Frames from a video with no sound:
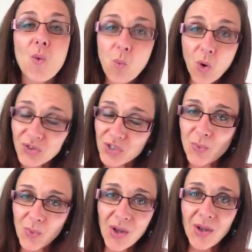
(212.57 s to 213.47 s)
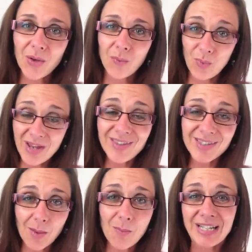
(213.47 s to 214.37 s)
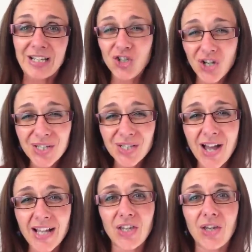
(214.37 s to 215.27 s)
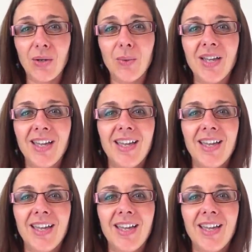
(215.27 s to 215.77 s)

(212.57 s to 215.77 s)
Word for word: want to work with somebody just like you